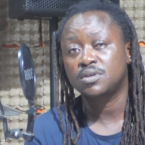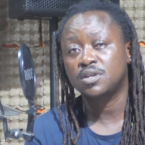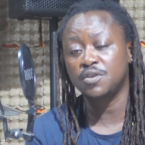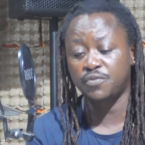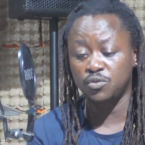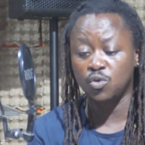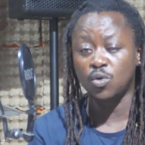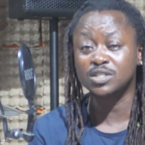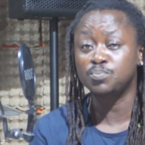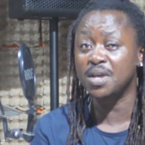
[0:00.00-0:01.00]
If you
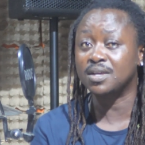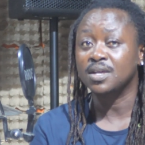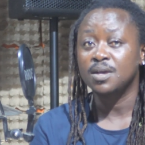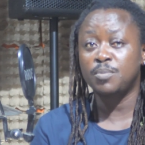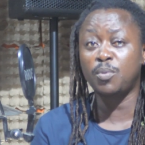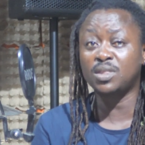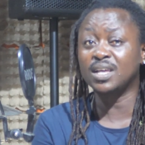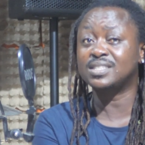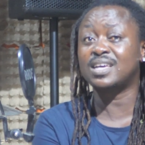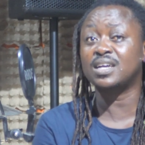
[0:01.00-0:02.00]
know, it's big. People
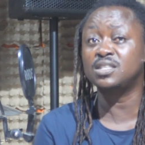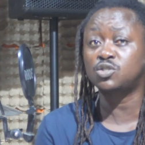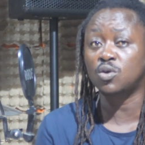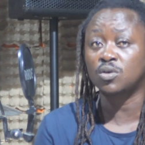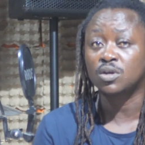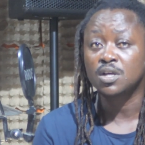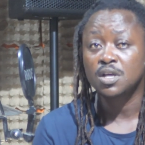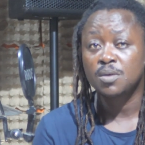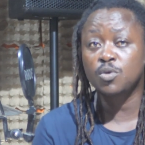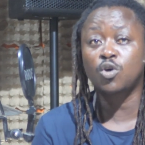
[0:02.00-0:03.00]
think it's Khaki's song
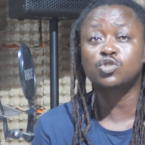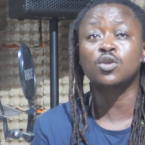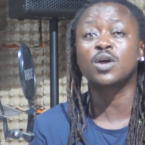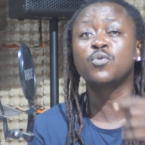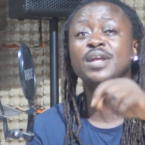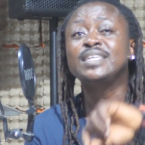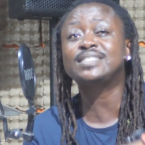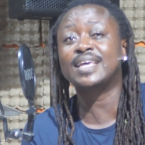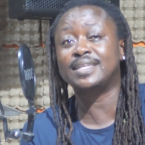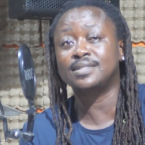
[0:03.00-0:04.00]
because on the
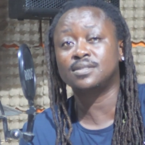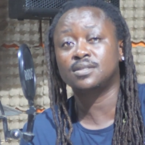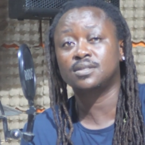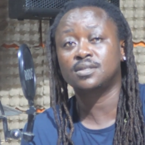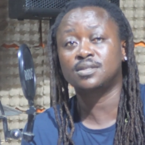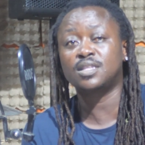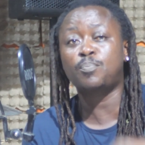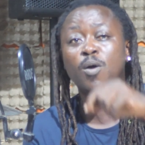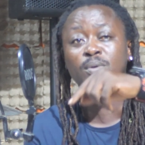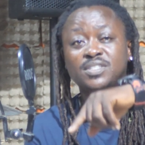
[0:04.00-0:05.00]
release date, the
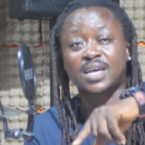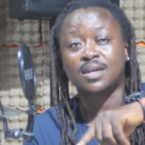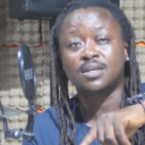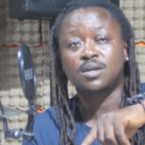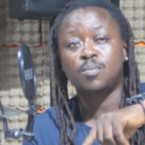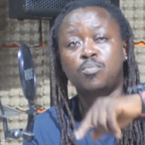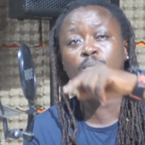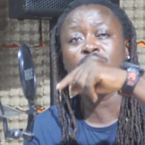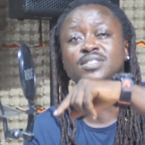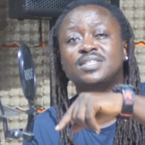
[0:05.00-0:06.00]
publisher
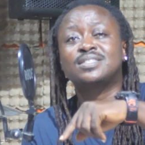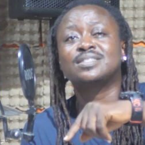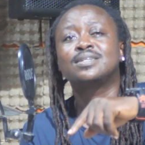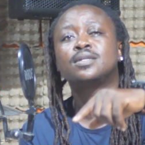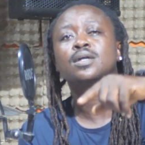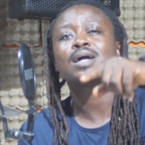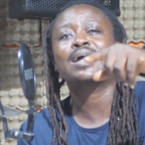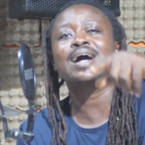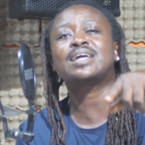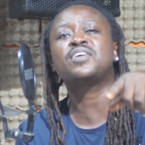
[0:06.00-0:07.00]
published it,
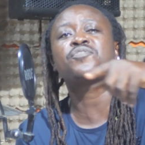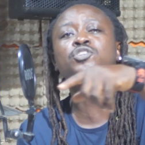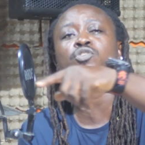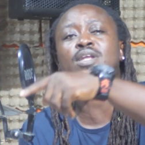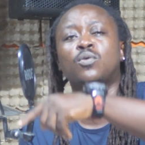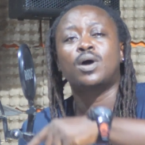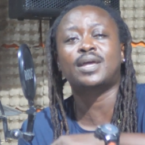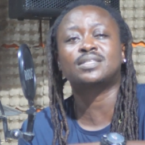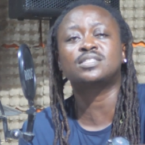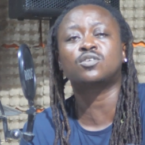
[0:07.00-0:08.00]
Khaki featuring
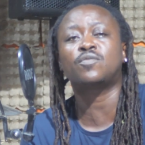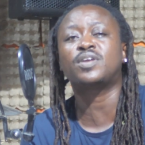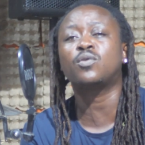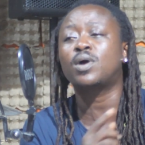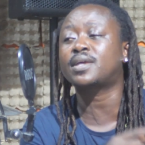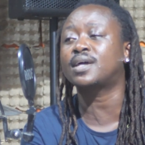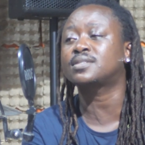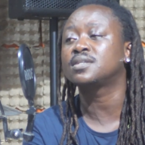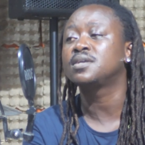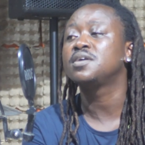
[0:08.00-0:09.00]
Linguakat, instead of
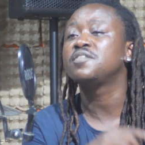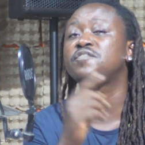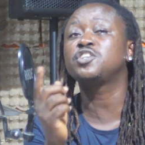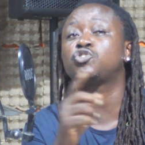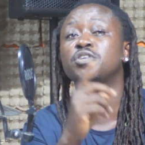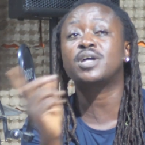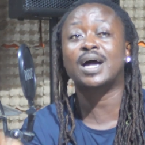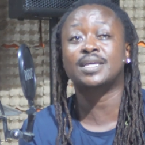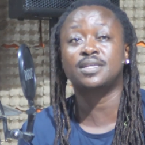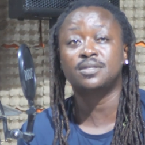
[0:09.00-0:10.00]
Linguakat featuring
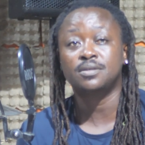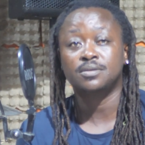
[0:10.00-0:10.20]
Khaki.